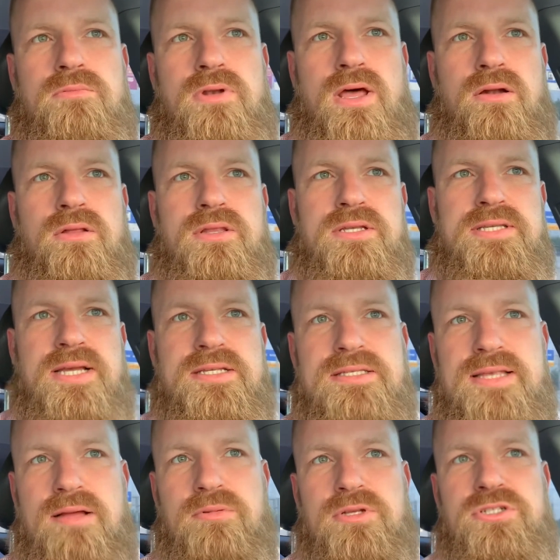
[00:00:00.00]
not only the
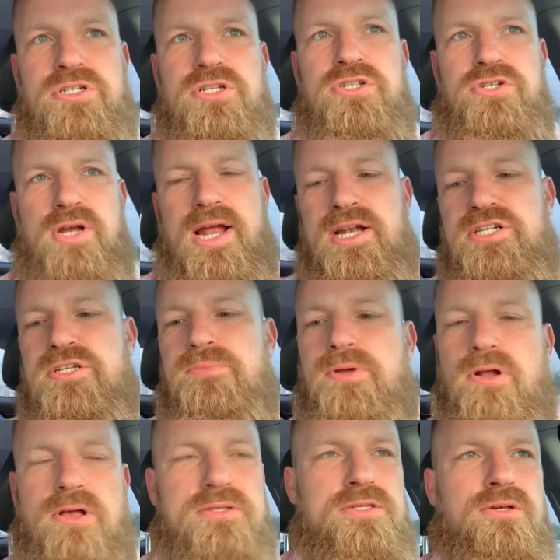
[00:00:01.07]
Texas Abolitionist Strategy
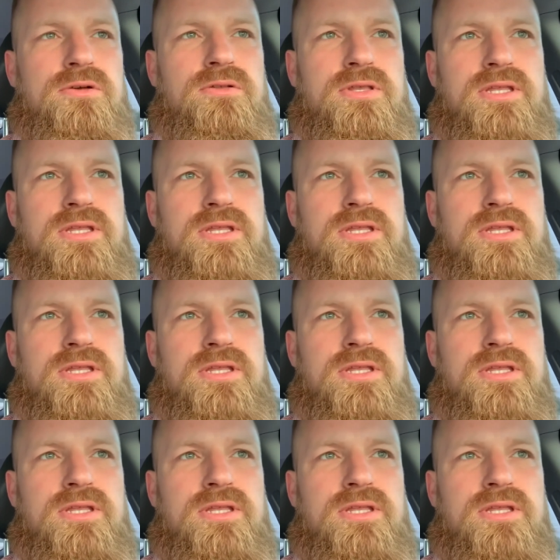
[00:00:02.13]
but also